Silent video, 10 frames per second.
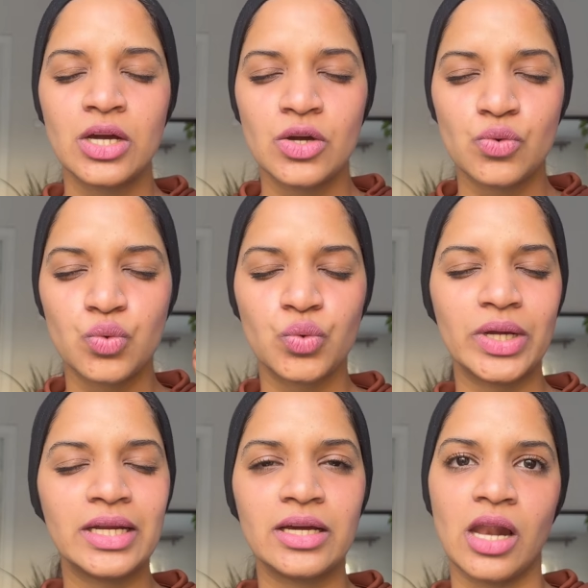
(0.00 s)

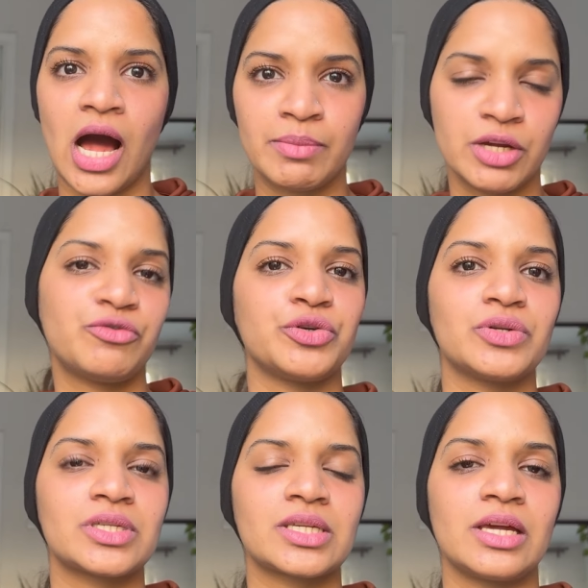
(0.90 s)
really alarming for
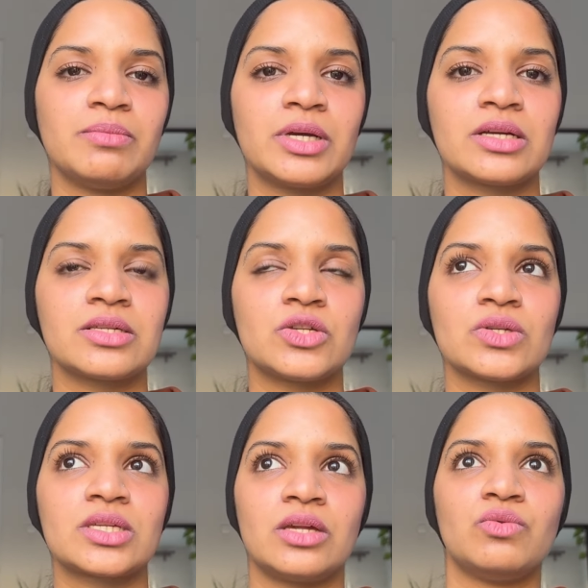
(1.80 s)
your skin, because your
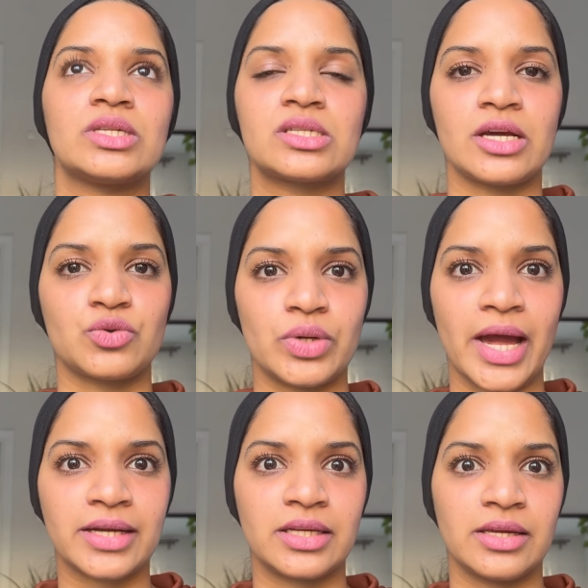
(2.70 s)
skin will start reacting.